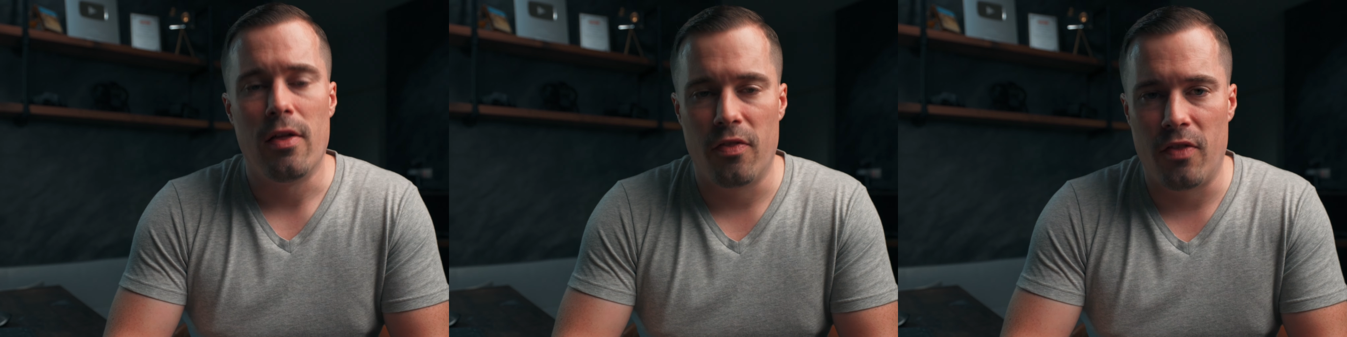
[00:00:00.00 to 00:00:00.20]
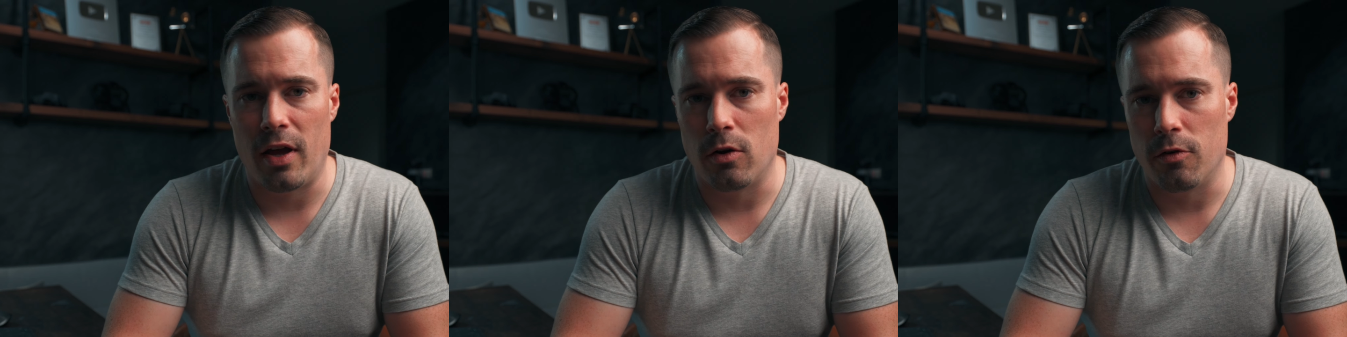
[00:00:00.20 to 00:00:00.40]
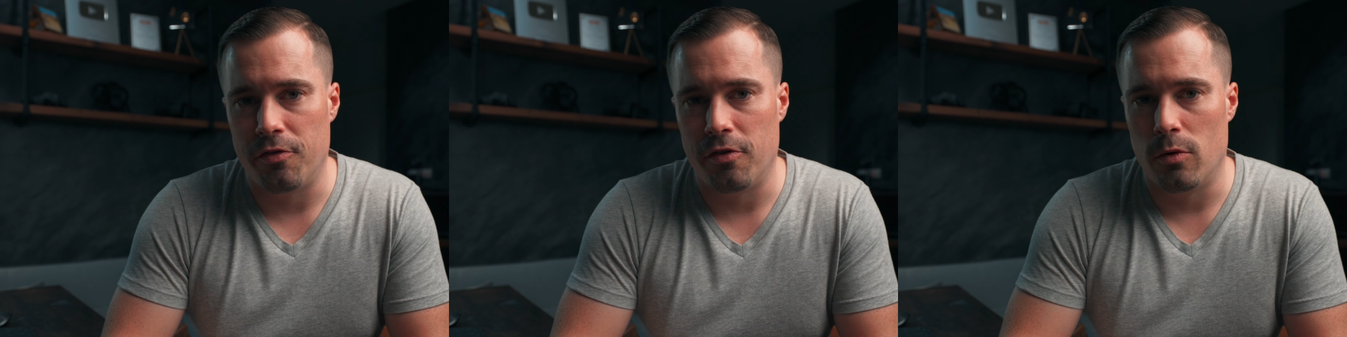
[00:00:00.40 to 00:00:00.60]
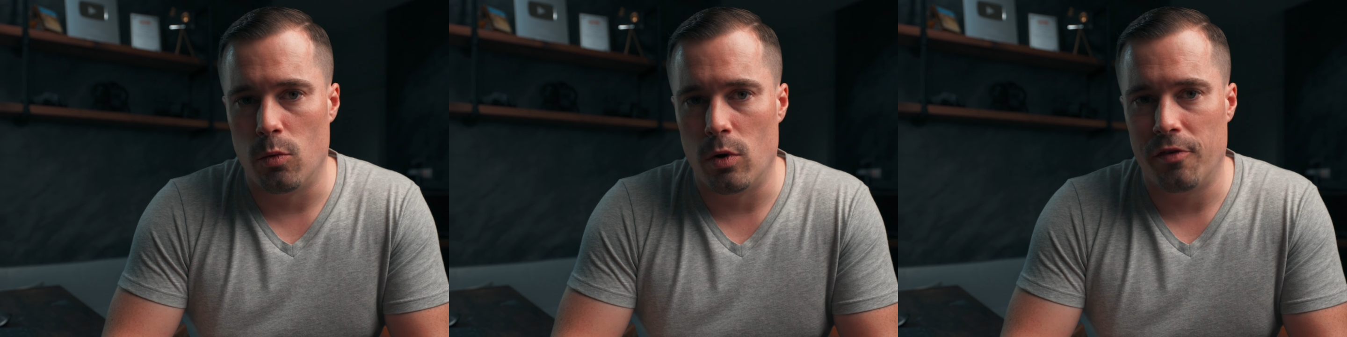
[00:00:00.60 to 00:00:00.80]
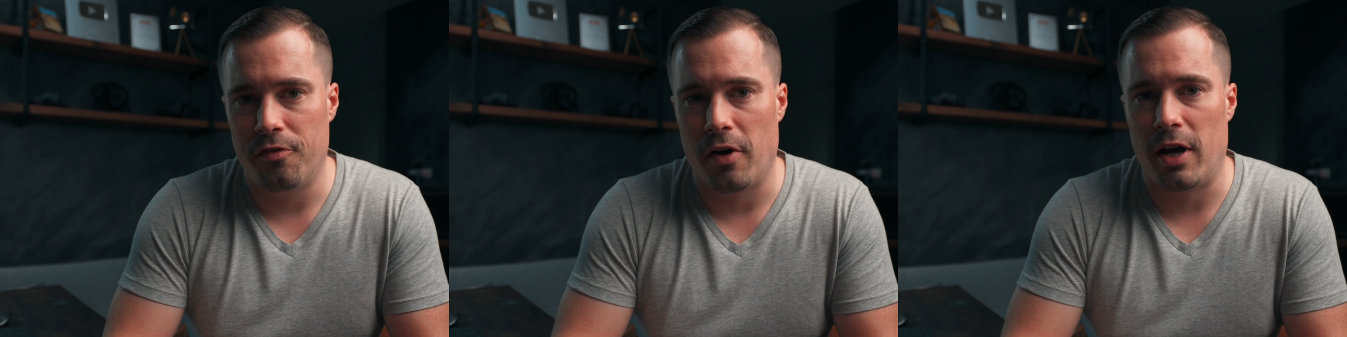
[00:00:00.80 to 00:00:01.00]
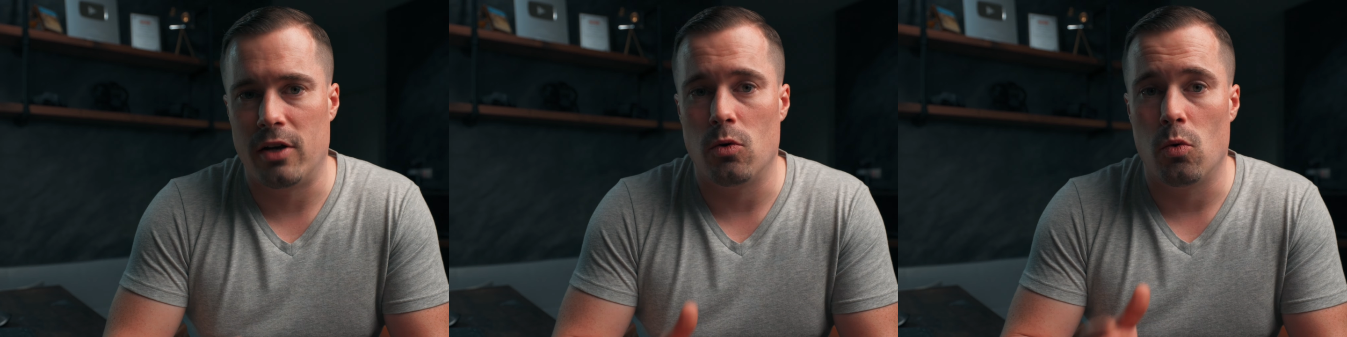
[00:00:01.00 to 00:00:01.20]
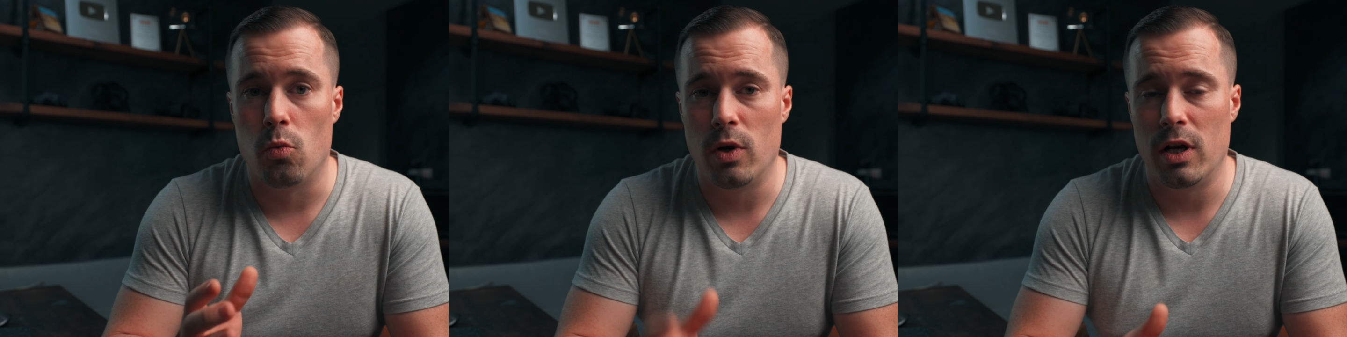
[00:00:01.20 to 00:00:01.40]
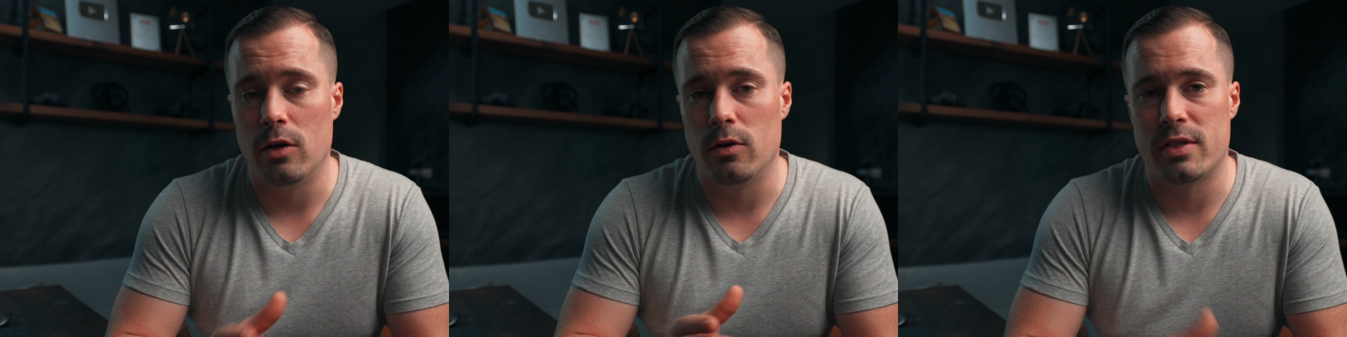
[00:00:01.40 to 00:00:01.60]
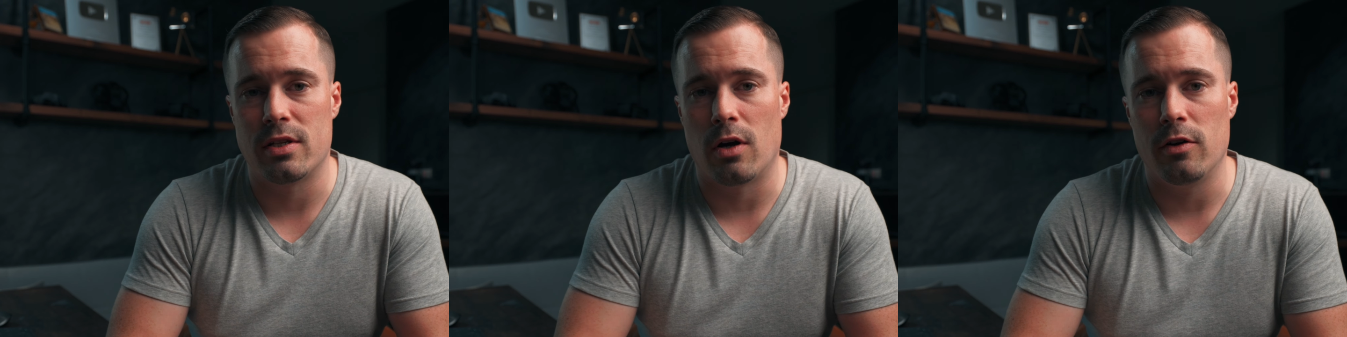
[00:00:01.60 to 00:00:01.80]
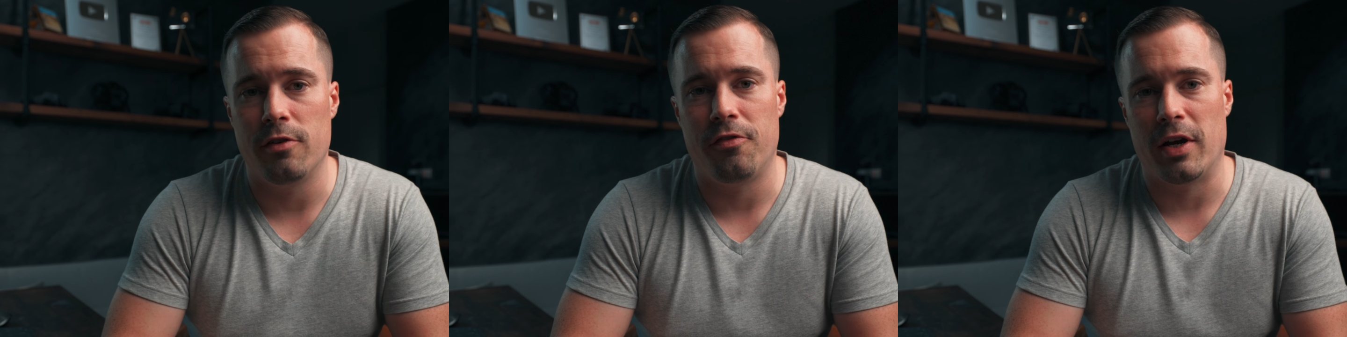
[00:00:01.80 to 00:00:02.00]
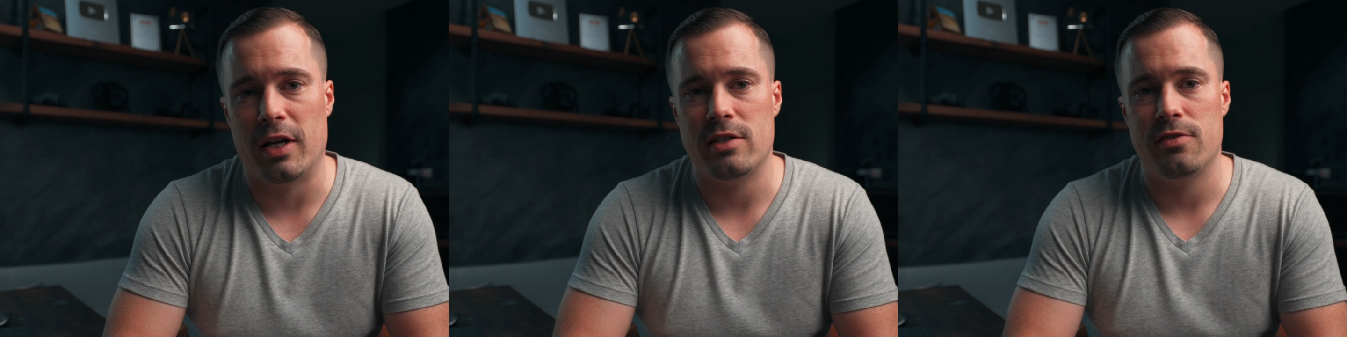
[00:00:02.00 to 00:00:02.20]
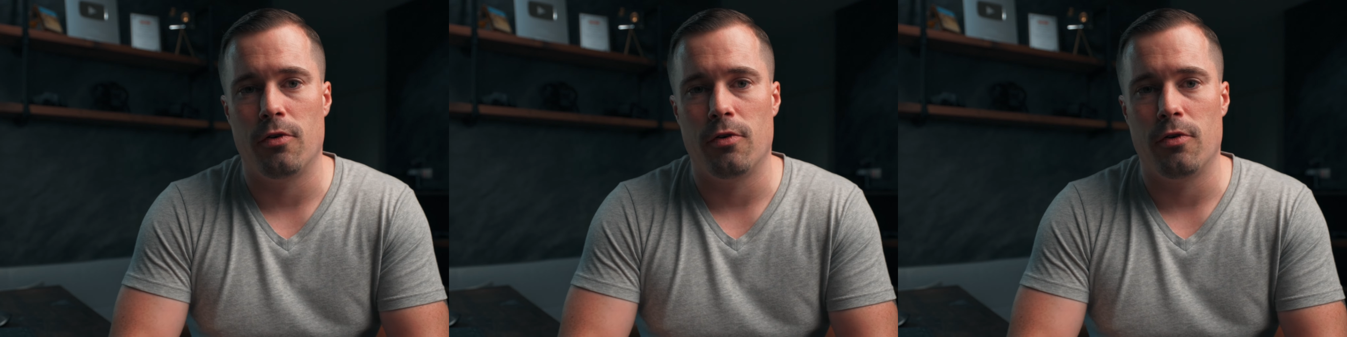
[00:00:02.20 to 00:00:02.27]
There you will find really good sound effects